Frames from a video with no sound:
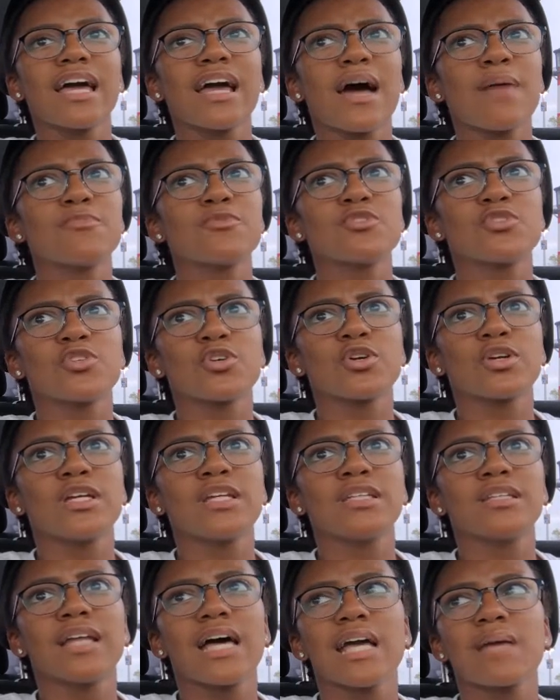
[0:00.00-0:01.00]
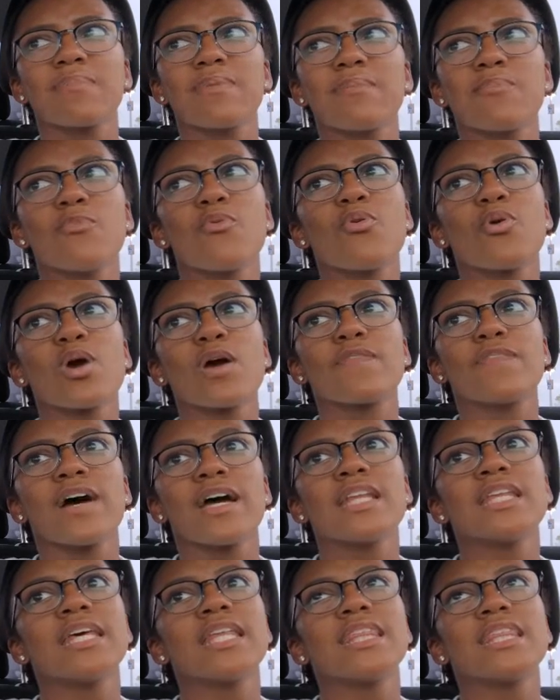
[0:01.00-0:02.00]
I'm sure he'd like me more if
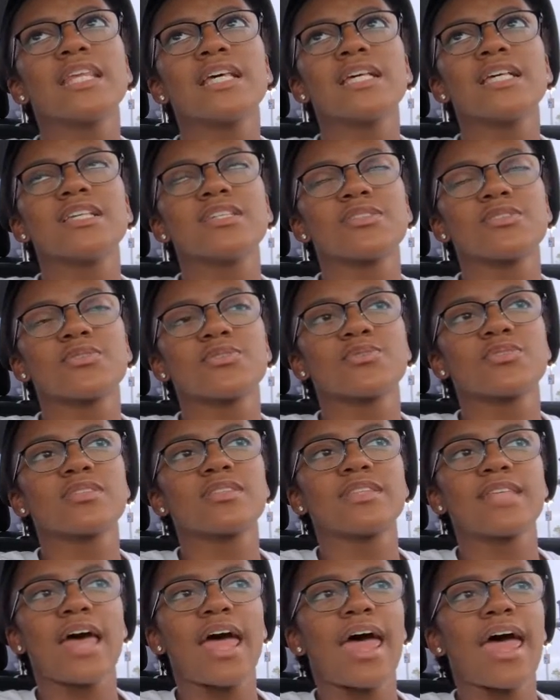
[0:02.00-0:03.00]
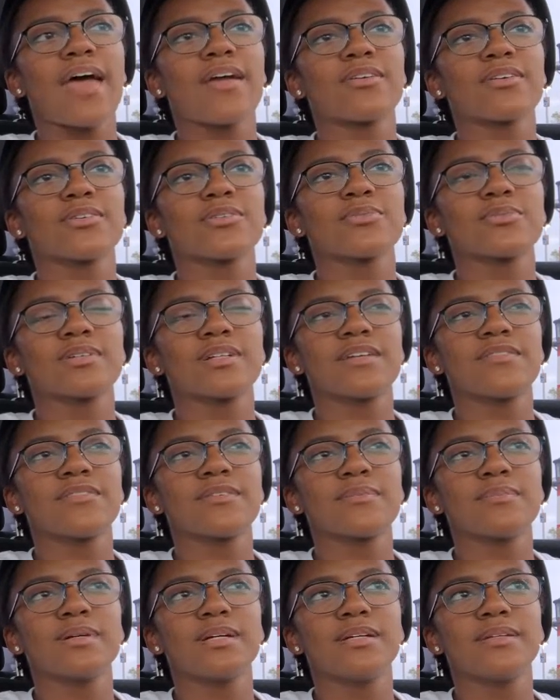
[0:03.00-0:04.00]
I did this or that or
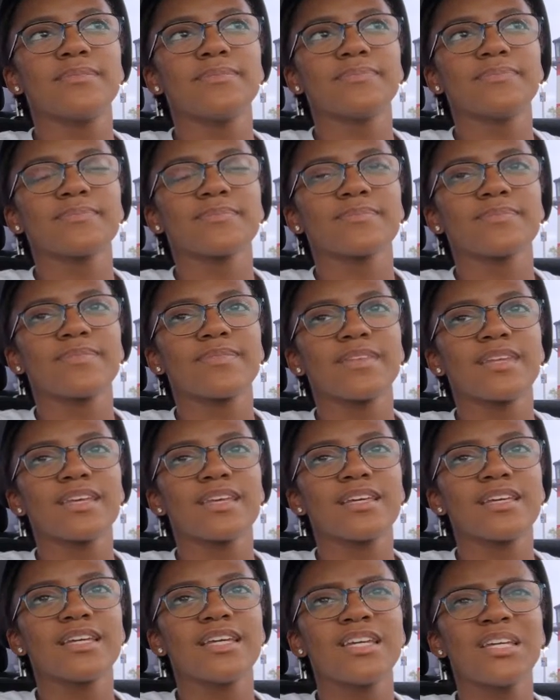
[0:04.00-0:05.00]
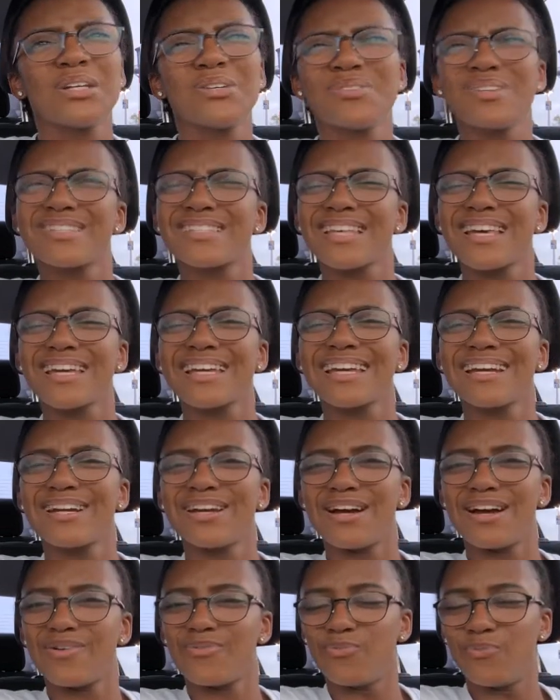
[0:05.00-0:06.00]
whatever. But, you know, it's, like,
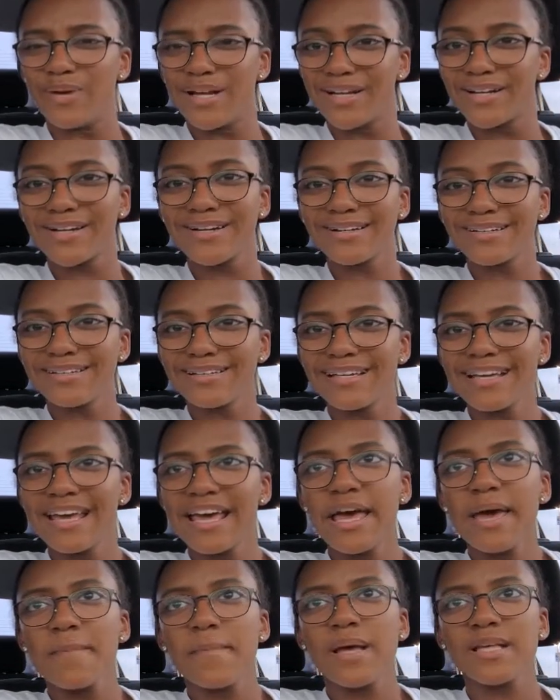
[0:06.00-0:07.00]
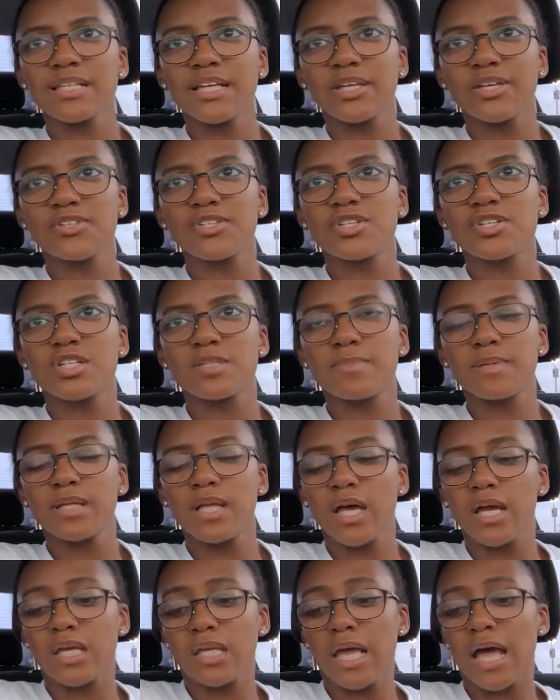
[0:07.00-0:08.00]
weird. Because I used to just be
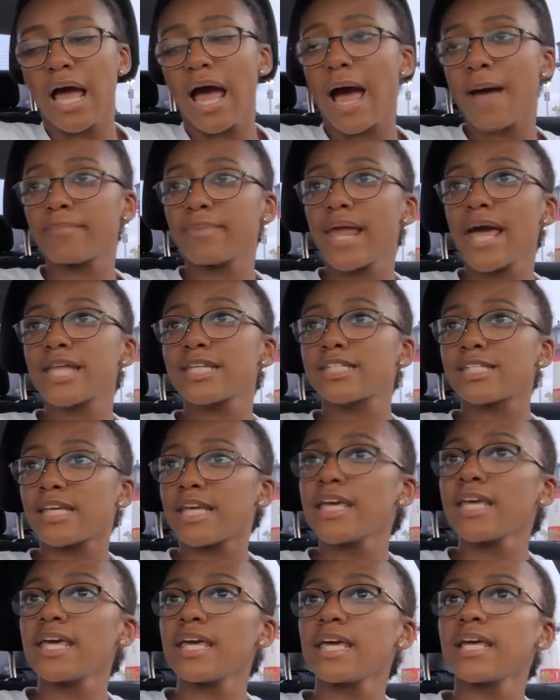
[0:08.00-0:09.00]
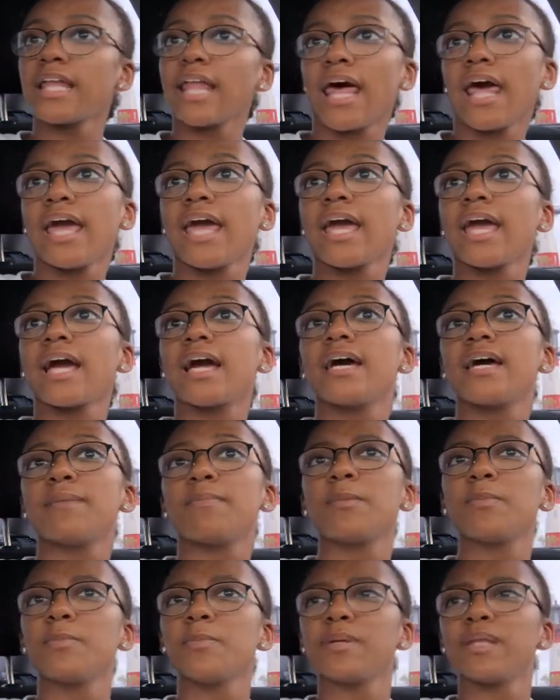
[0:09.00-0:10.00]
like, yeah, I'm that chick. Like,
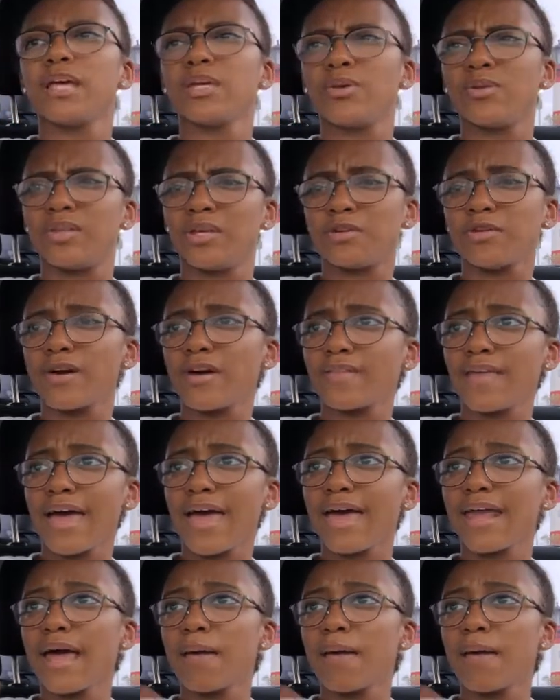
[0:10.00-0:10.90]
people be like, you think you're all that?